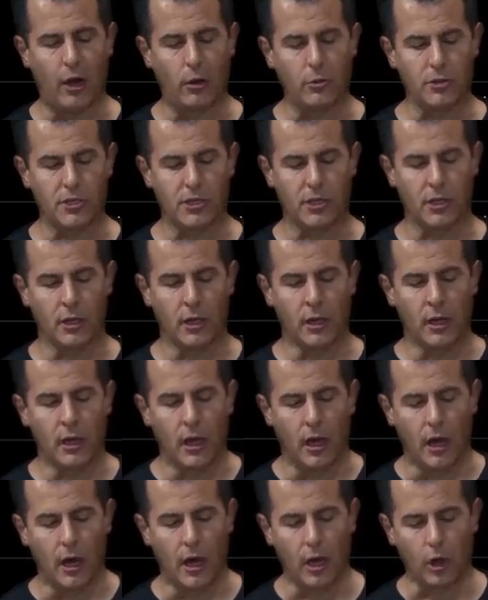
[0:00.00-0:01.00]
out
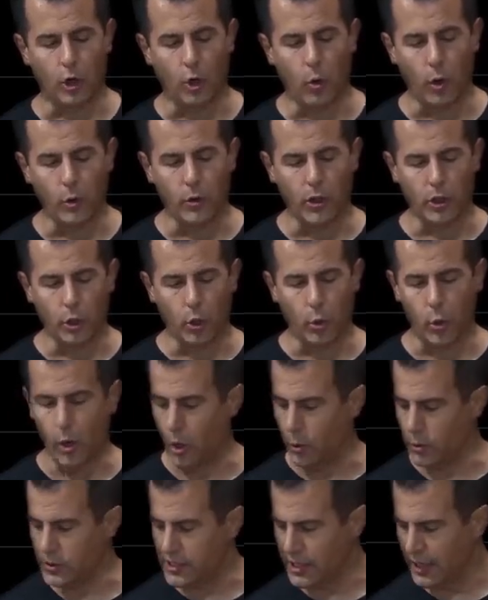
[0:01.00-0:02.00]
uh, quote
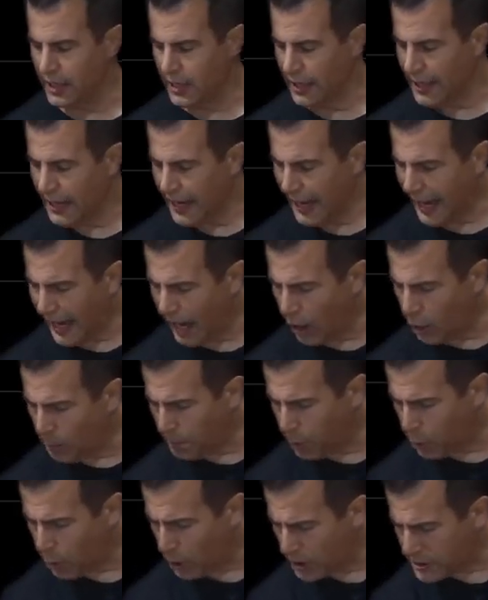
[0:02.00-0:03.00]
unquote
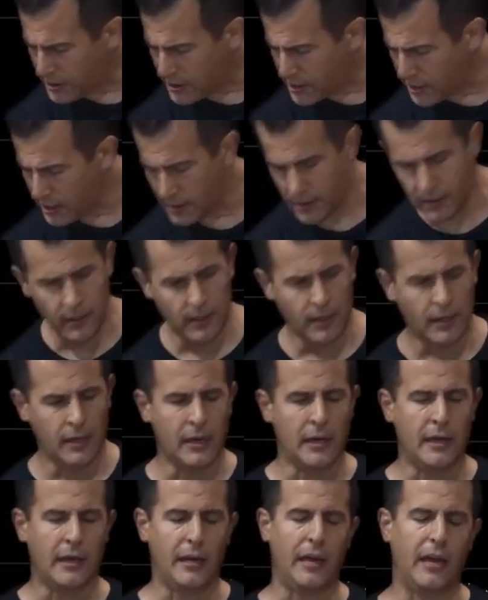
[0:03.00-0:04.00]
output
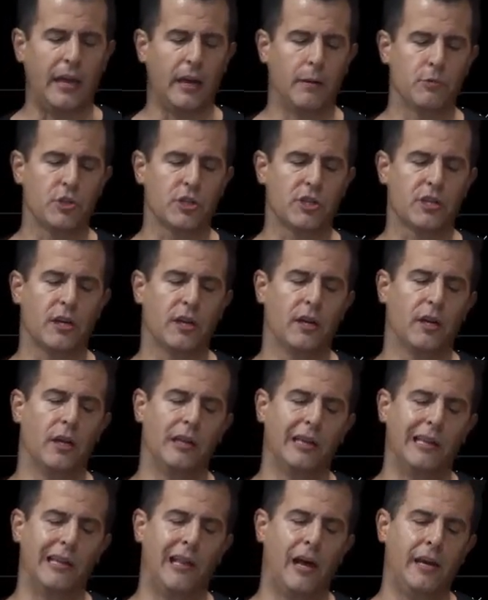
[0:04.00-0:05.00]
and I'm just going
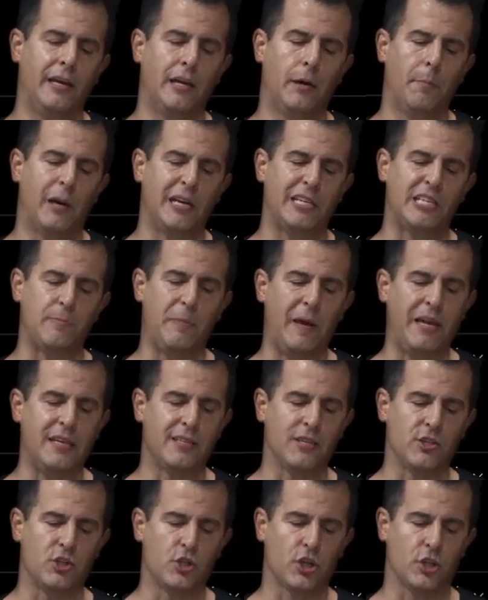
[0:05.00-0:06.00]
to line up my
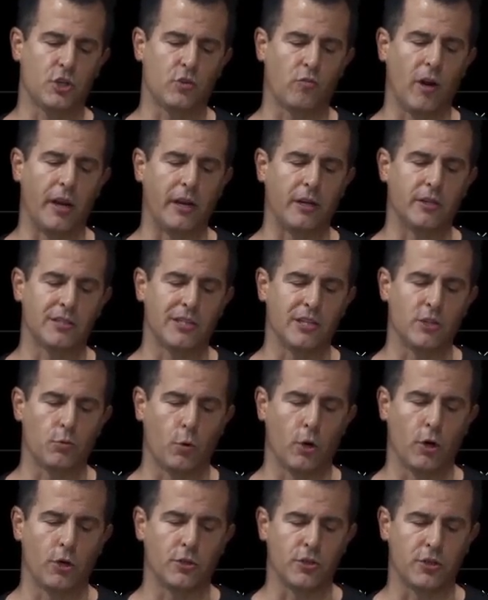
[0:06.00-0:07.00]
spaces just right because
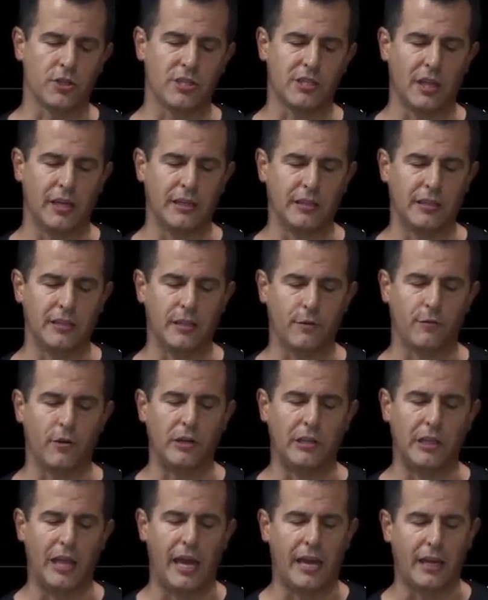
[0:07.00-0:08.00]
these words are slightly
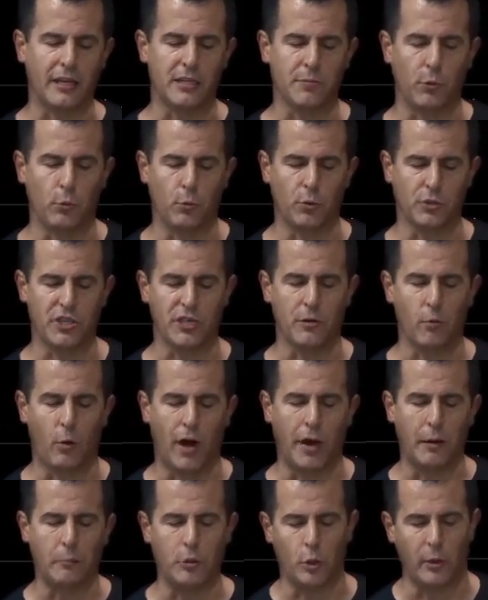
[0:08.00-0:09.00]
different lengths, but we'll see
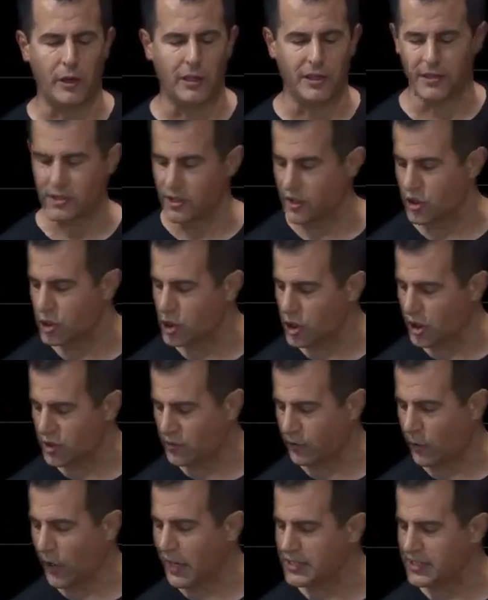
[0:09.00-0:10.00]
why I'm doing this. It's
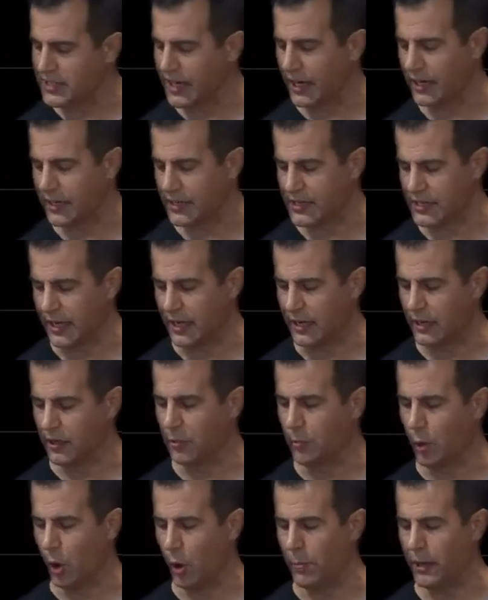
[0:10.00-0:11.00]
just for aesthetic sake
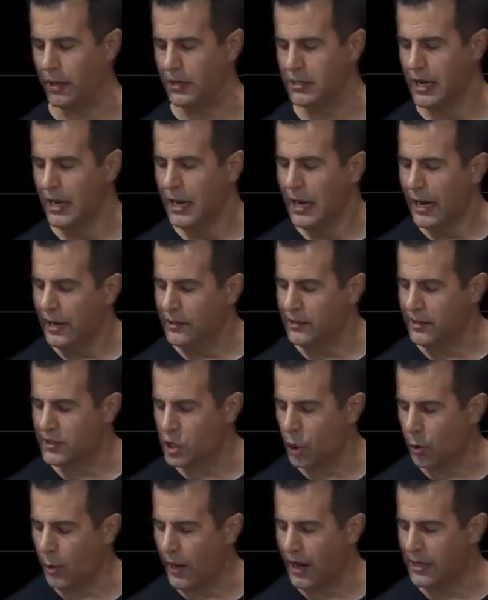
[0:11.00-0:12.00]
in a moment. And
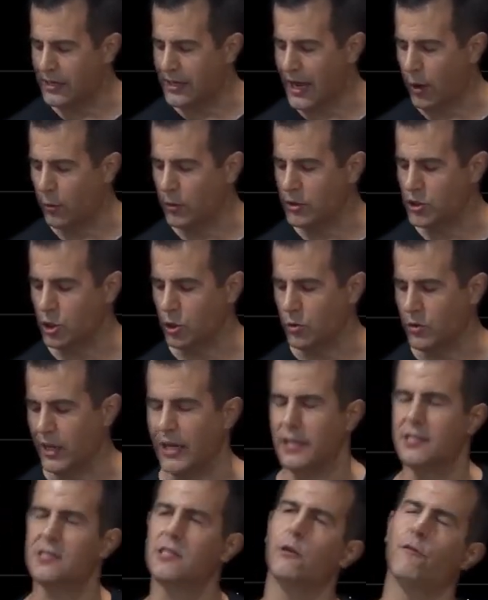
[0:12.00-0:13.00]
let's go ahead now and do
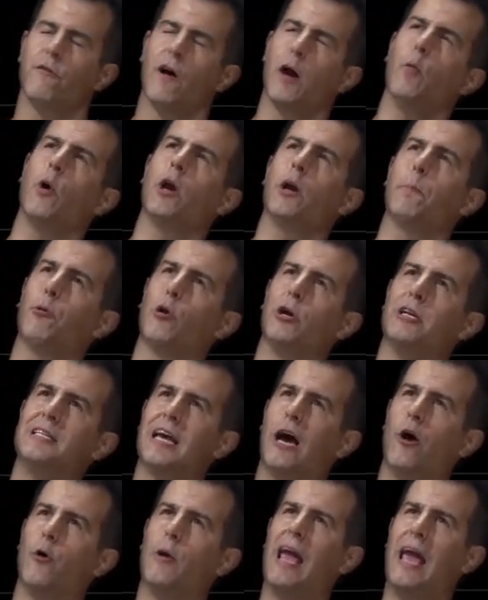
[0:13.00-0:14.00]
this. If I want to
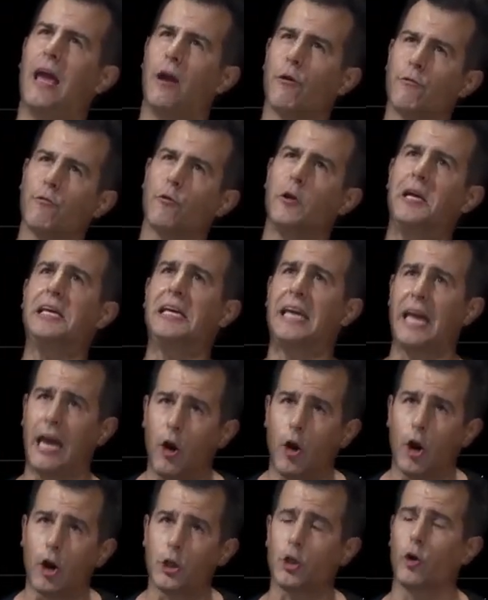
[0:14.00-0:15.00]
print out every
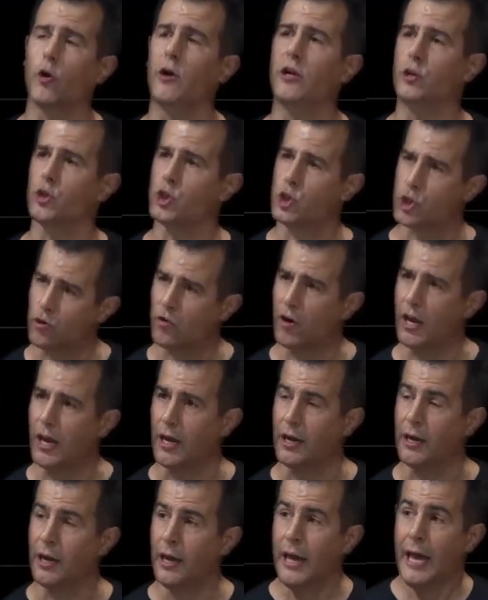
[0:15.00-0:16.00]
character in a
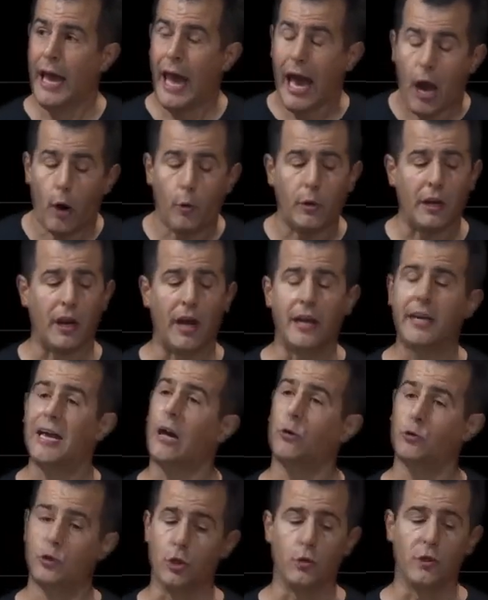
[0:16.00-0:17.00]
string, how can I
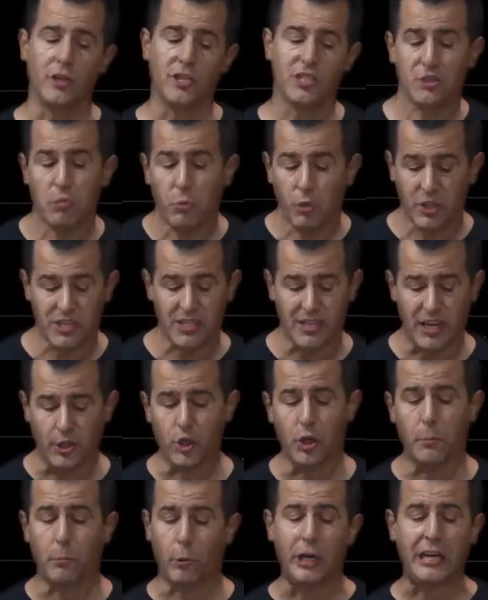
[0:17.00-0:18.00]
now do this? Well, this is
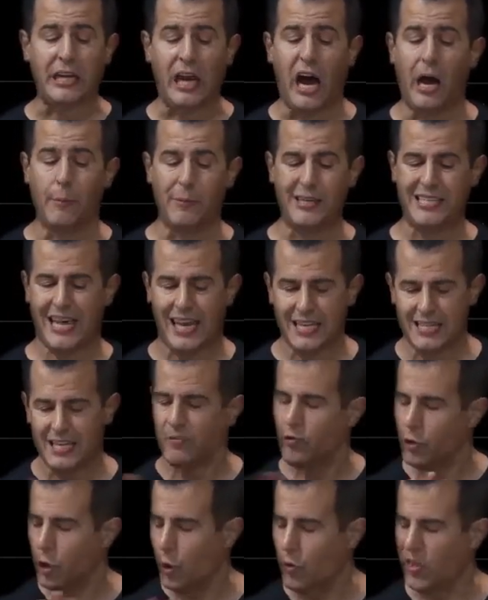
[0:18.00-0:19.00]
actually a pretty common
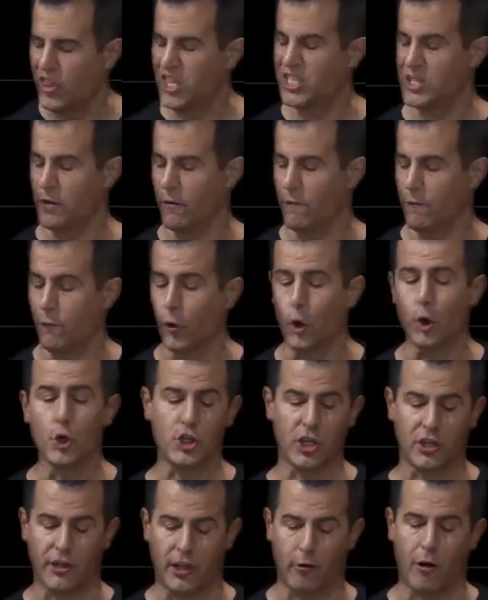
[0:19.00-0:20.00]
task, even though this
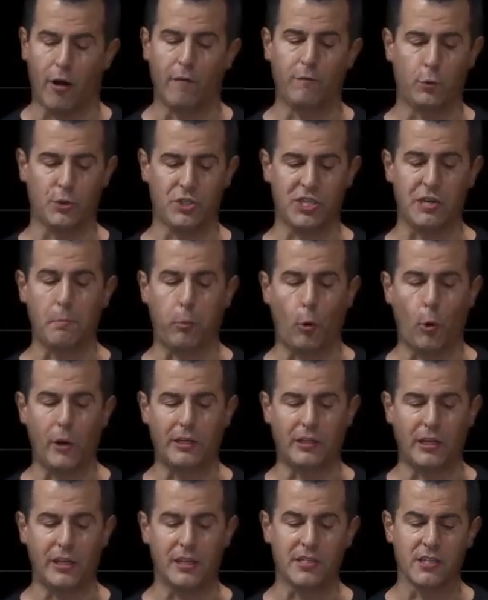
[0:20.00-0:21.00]
version thereof will seem
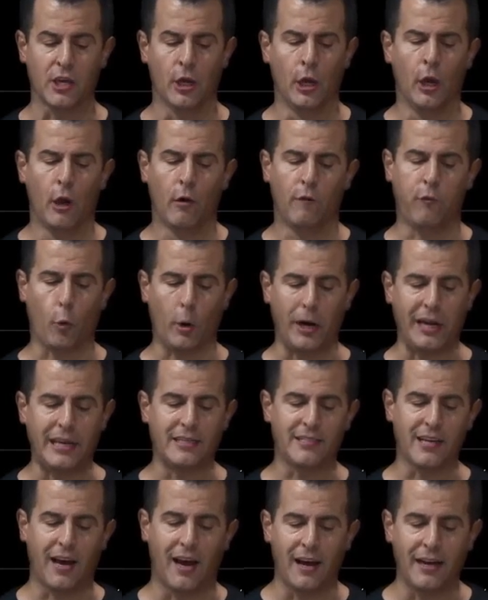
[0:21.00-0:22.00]
pointless. For
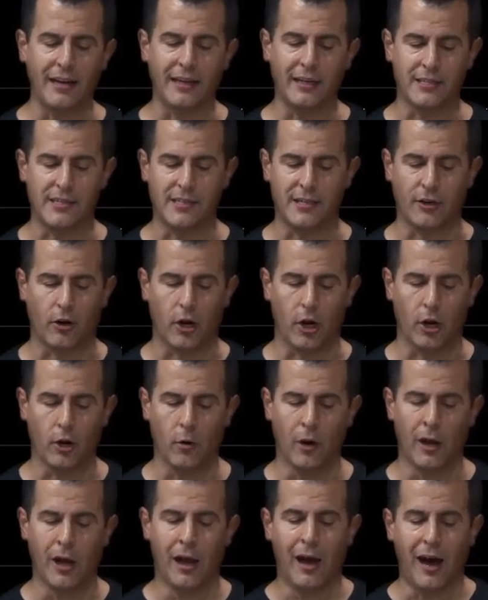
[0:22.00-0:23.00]
int i gets
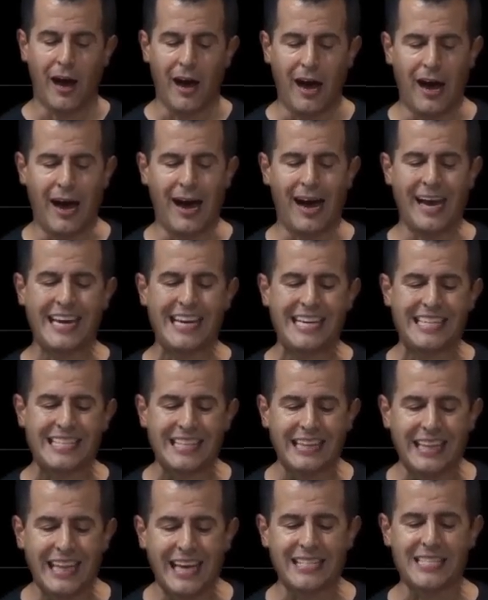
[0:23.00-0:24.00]
0, i
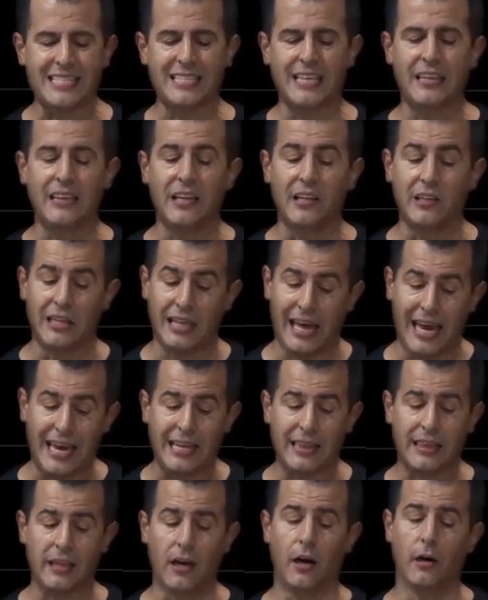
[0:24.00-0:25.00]
is less than the
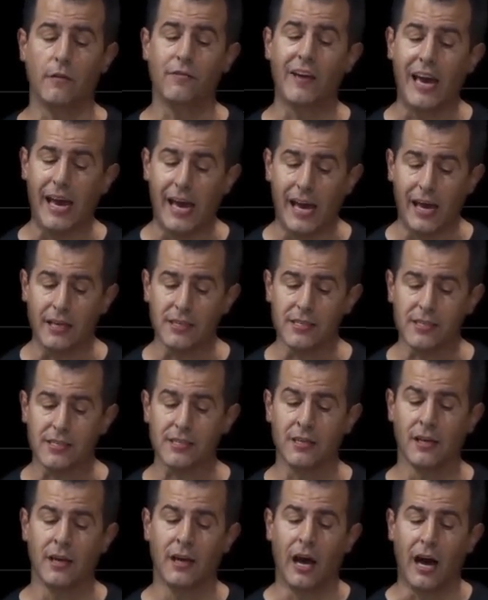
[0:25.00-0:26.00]
length of
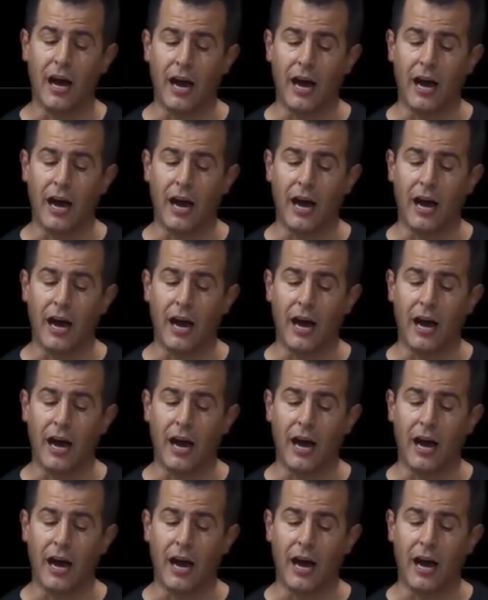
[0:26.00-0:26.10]
s.